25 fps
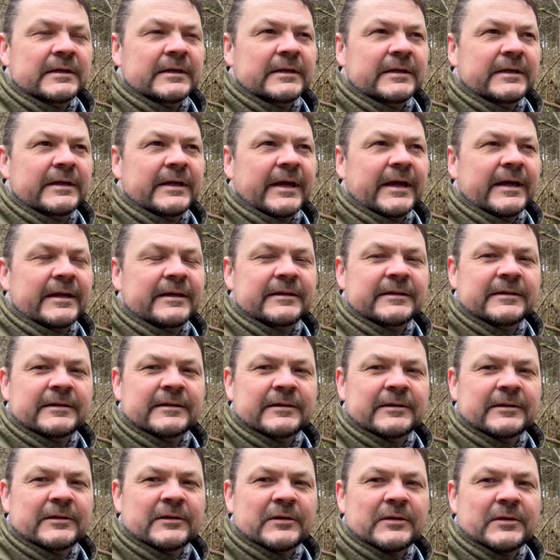Again,
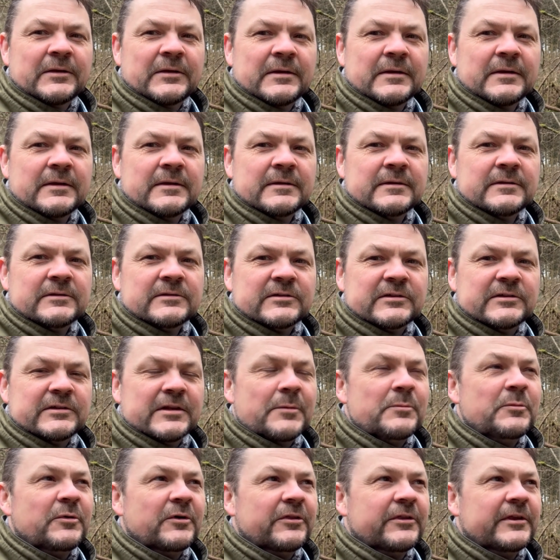there's a
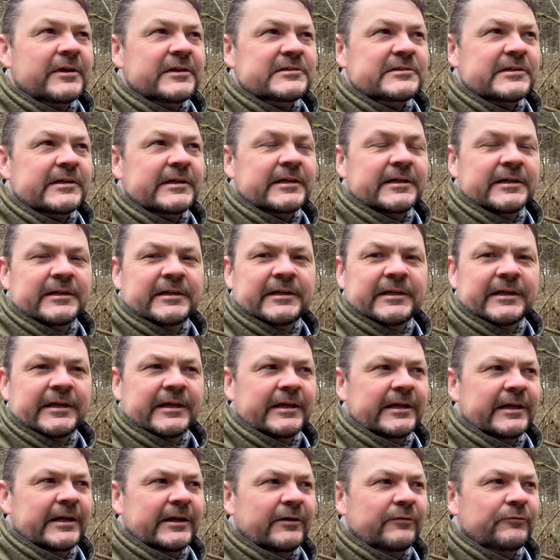number of things I can hear
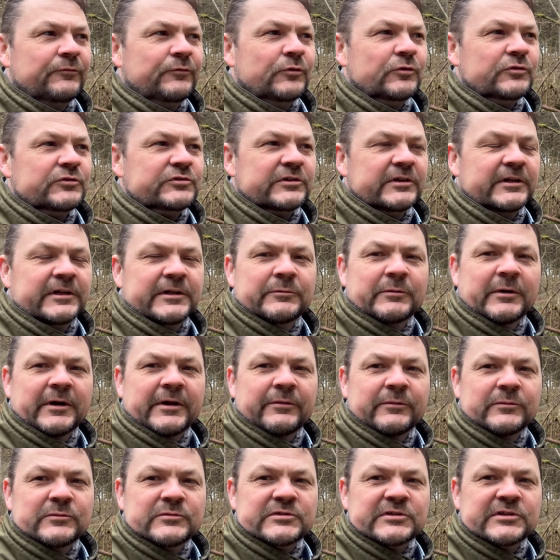here. Unfortunately, one of
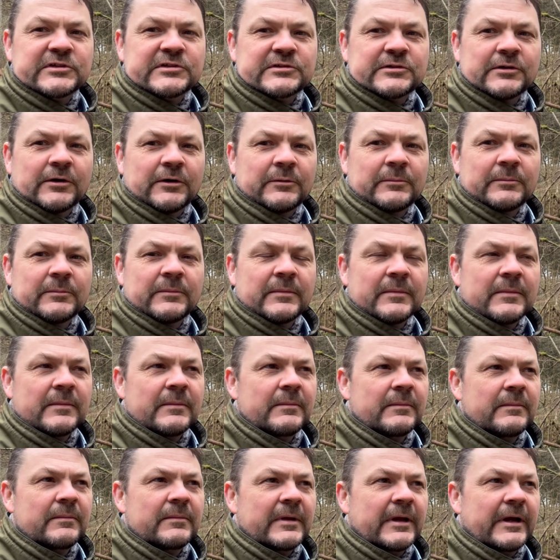them's just stopped
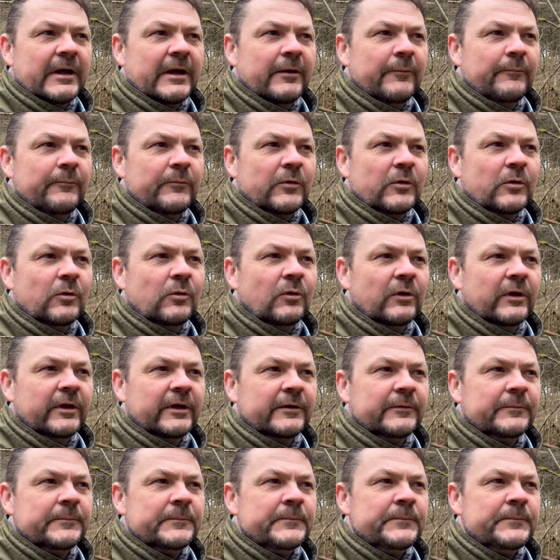calling.